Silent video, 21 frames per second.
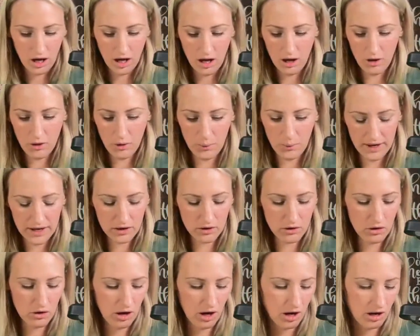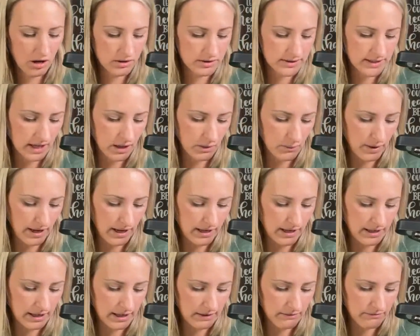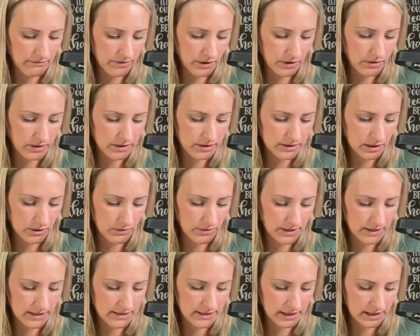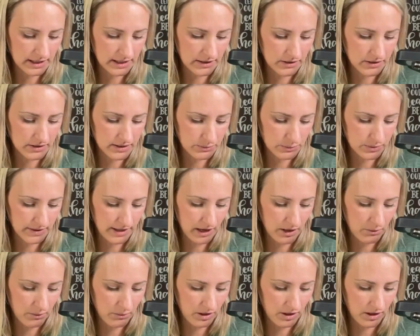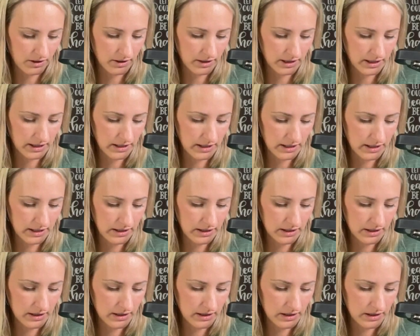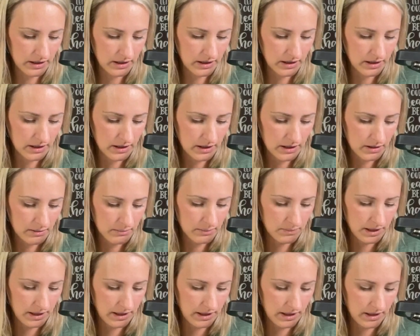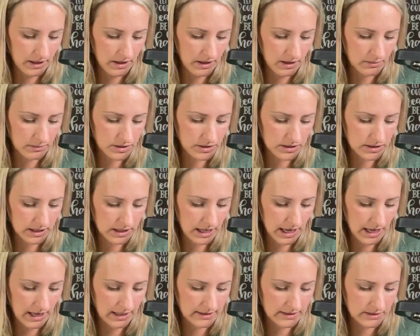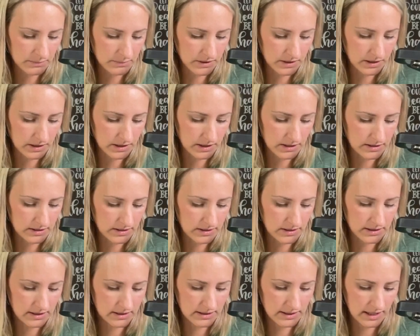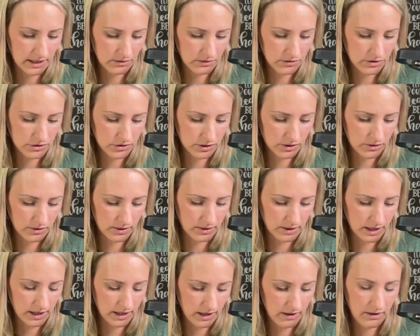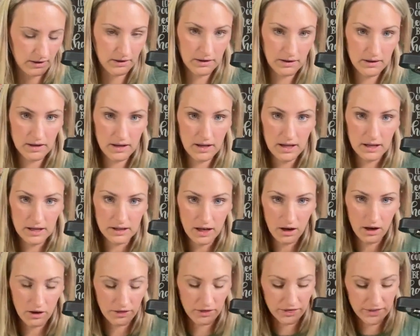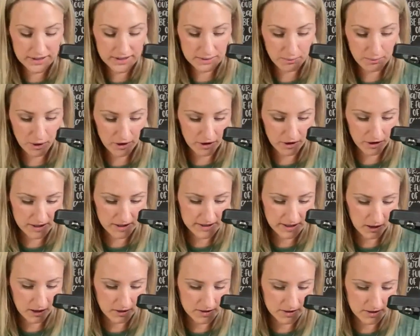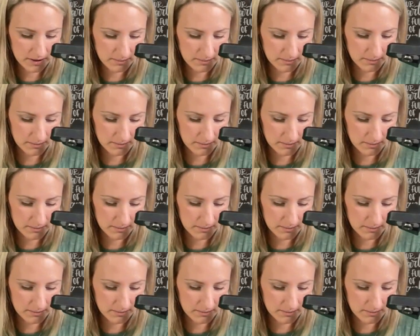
all the way across. That way I can focus on these letters without worrying. But here, I'm just going to add some thickness to the downstroke there. Y'all, this marker is awesome.